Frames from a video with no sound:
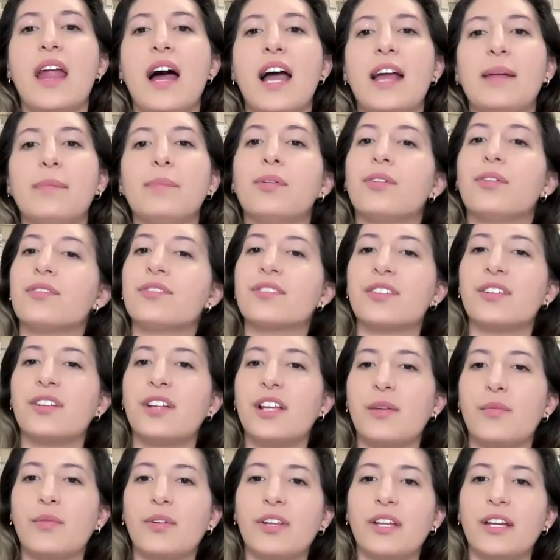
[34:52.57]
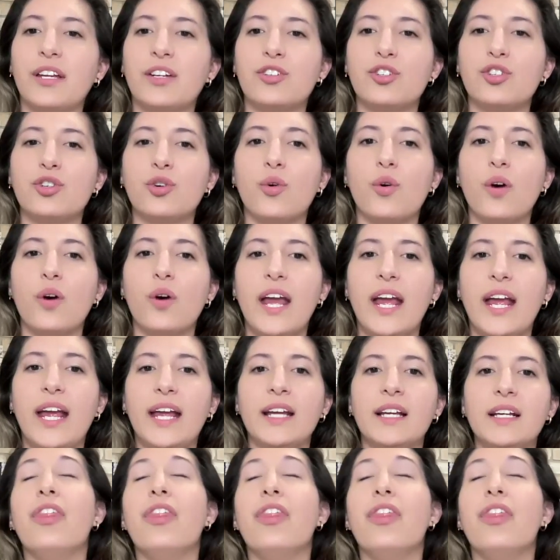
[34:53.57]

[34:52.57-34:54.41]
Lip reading: I personally really enjoy.